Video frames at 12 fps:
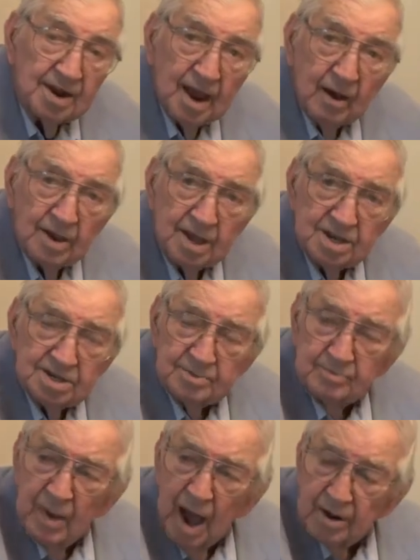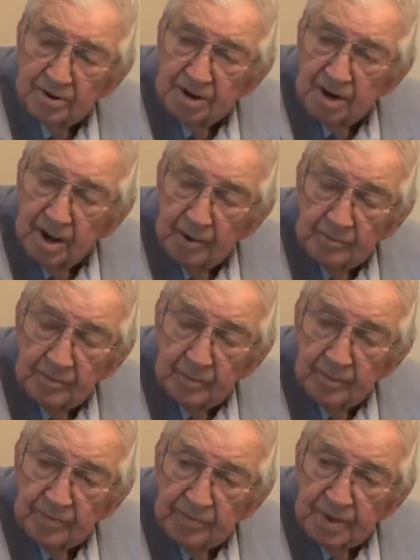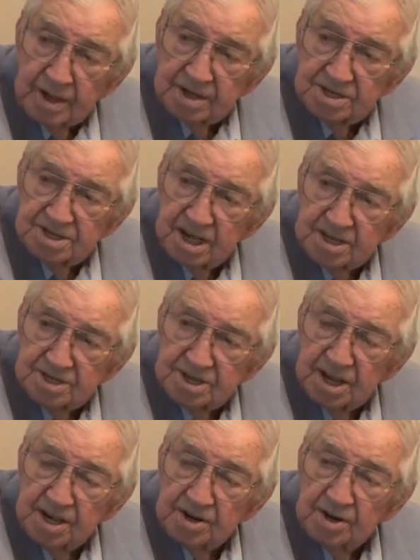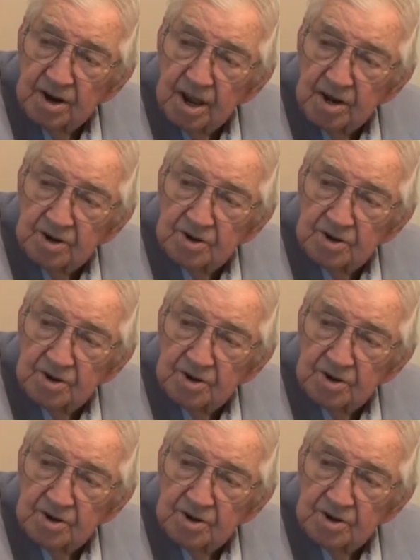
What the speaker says: You know, he's about 16'2"